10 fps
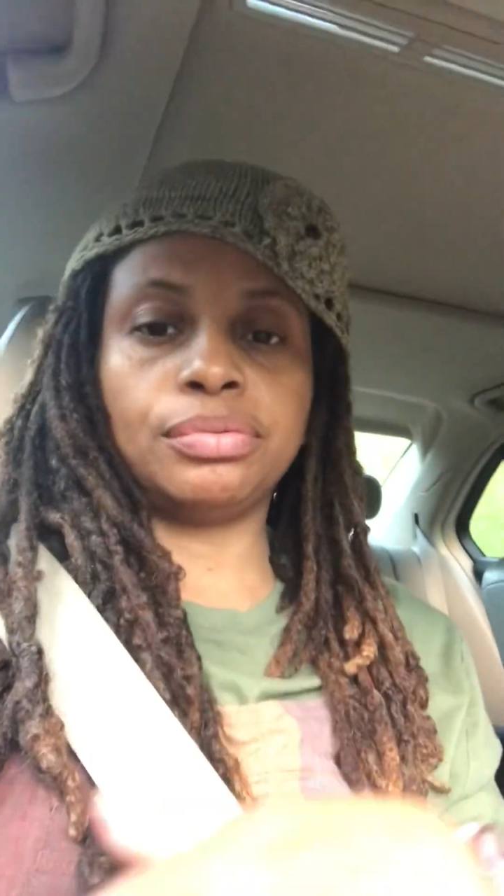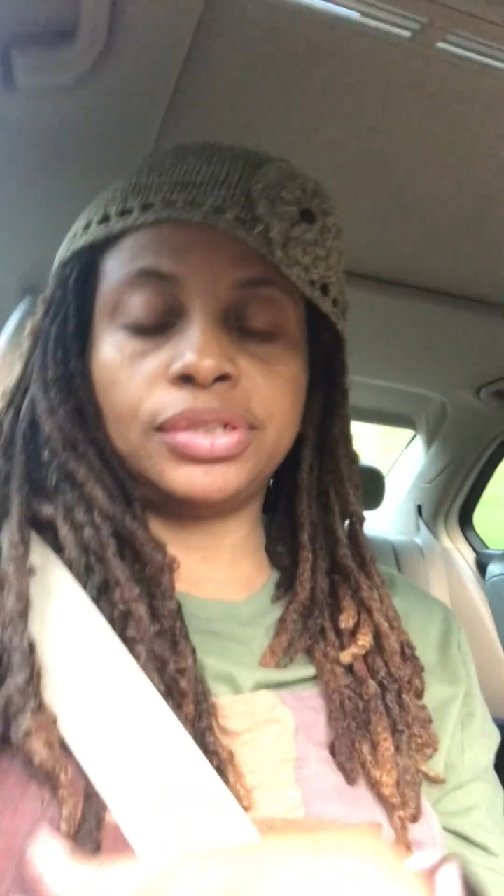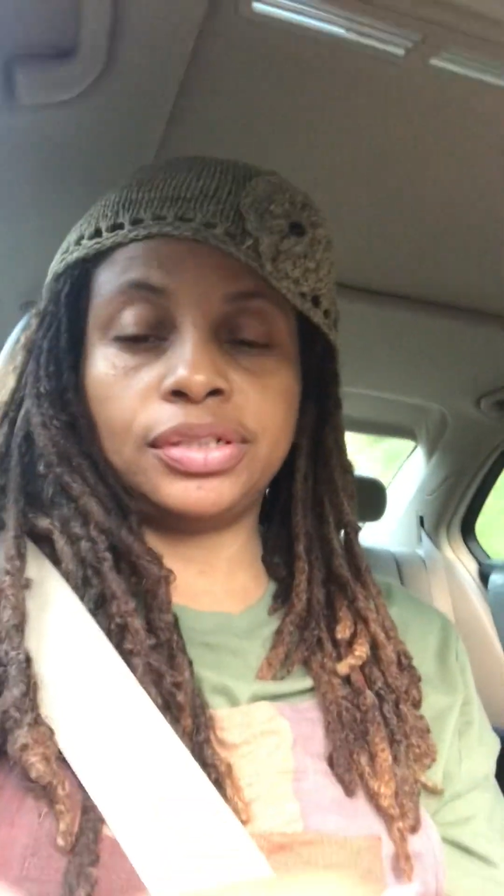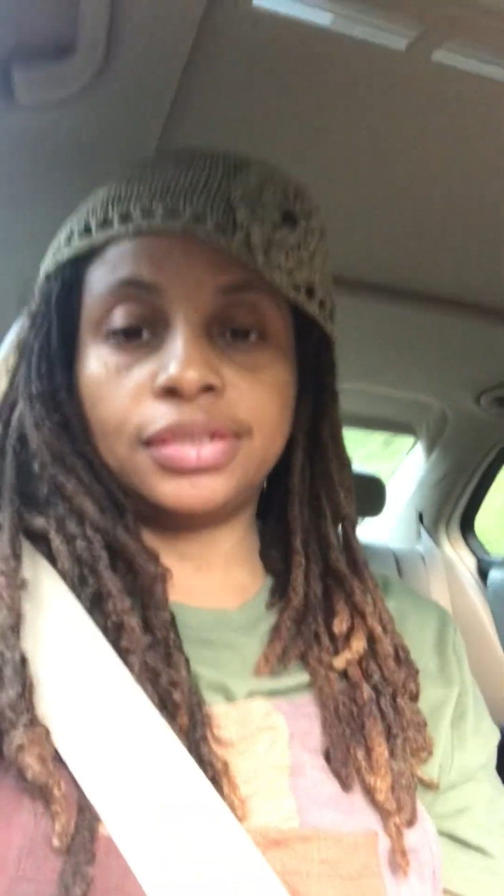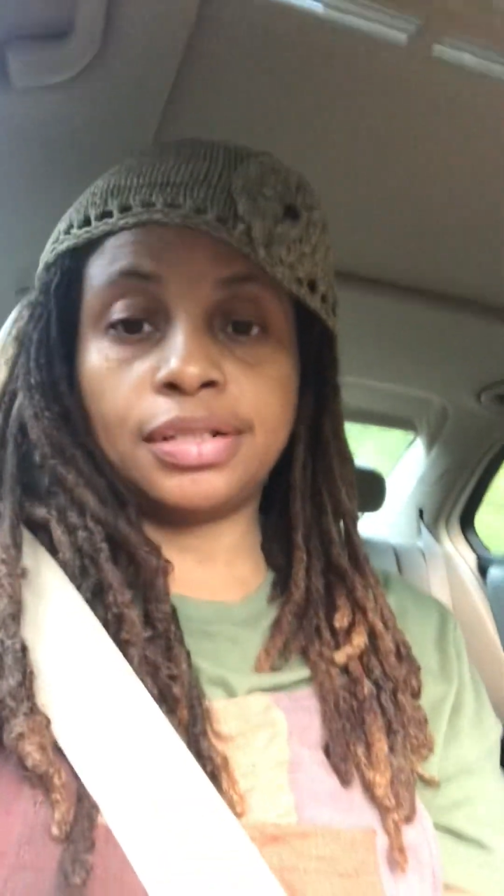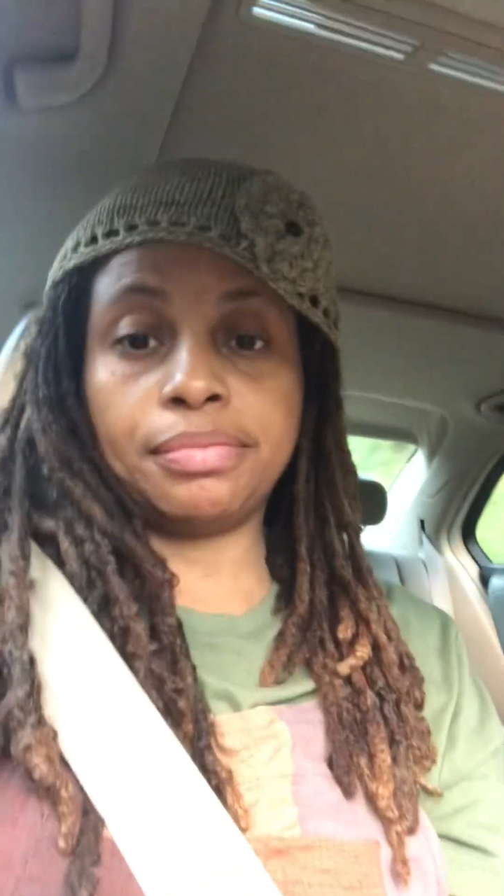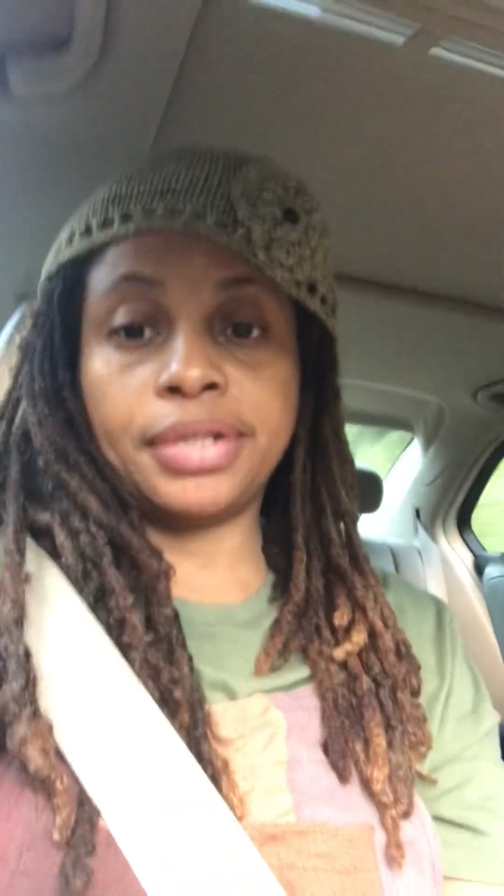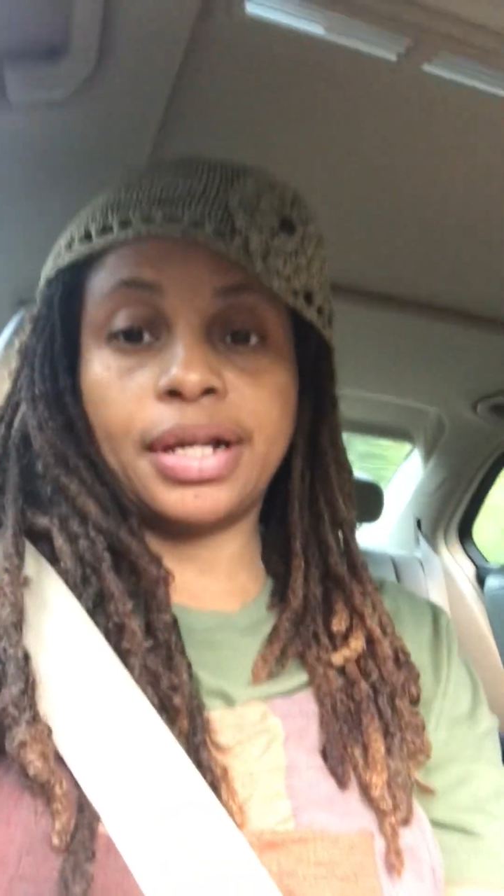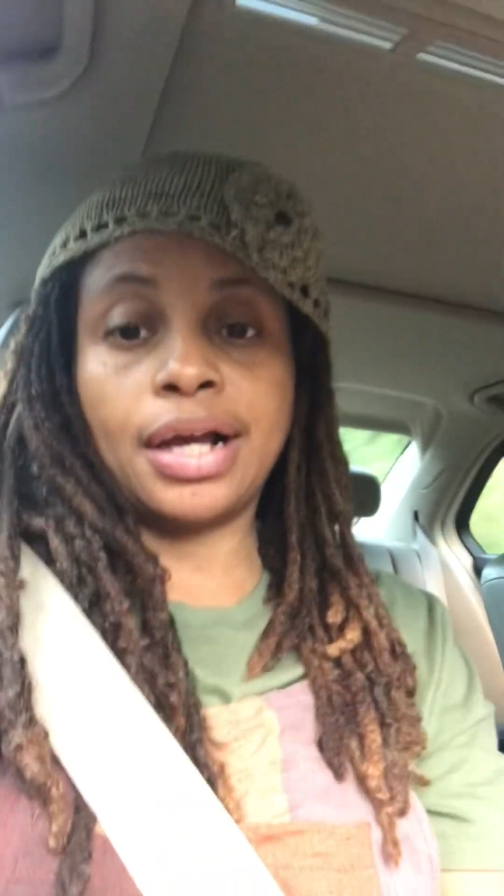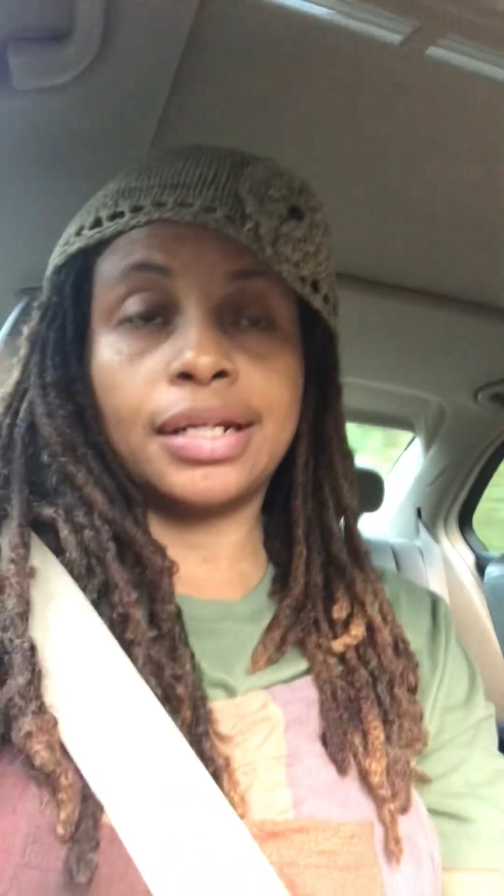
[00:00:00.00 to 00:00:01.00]
which is
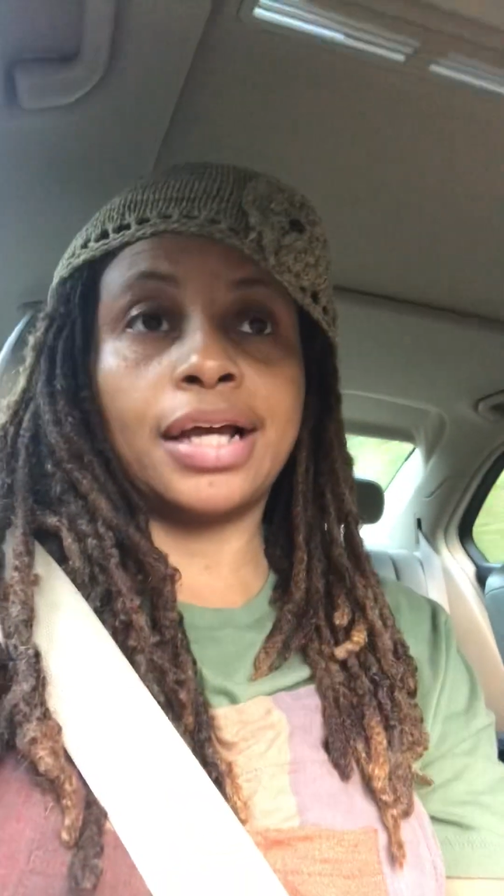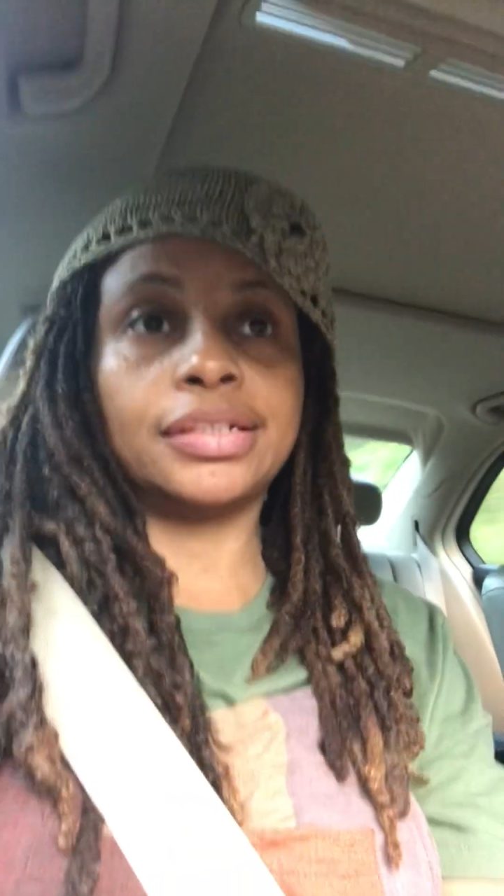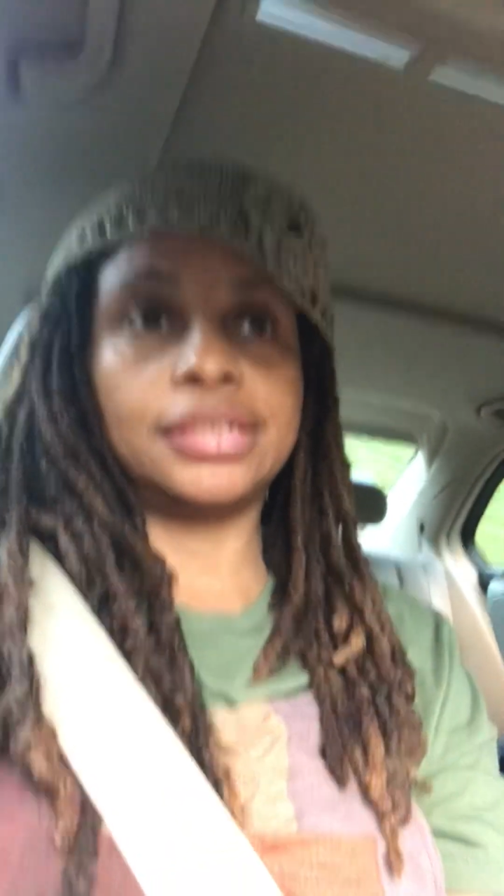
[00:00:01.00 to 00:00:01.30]
something I'd like